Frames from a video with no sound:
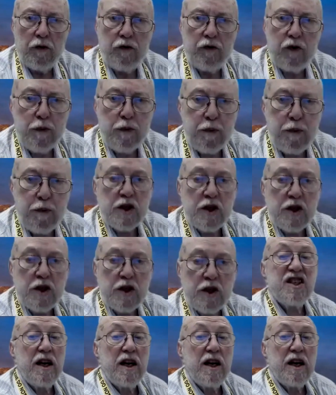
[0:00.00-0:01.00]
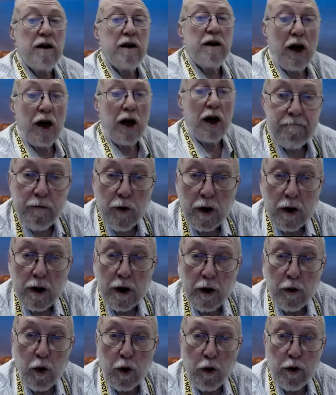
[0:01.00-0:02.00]
first person in CML.
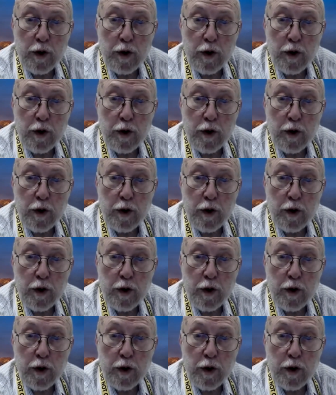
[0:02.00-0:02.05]
There were